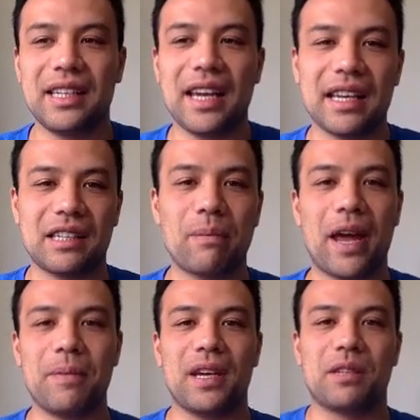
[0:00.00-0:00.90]
Yes,
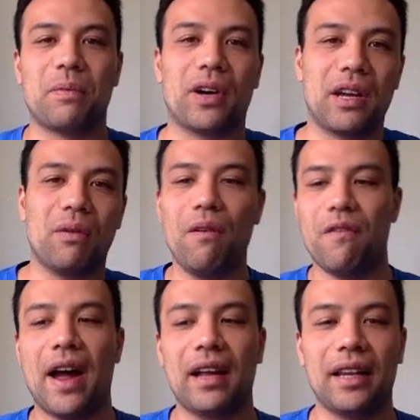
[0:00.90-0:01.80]
maybe his body will
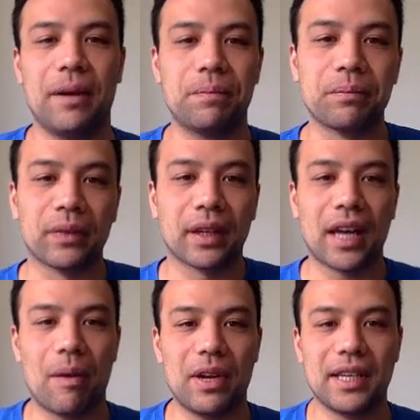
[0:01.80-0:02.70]
fail him
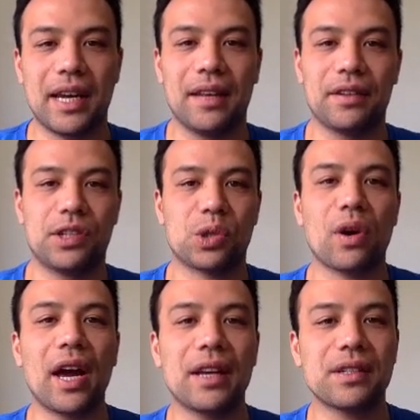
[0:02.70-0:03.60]
coming down the
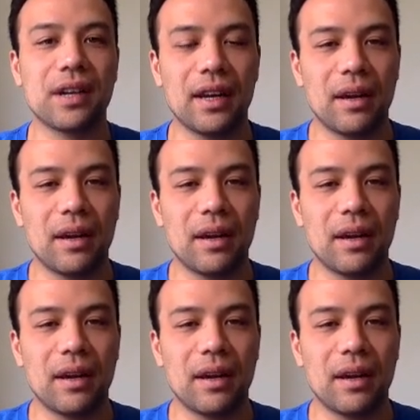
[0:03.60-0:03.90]
stretch.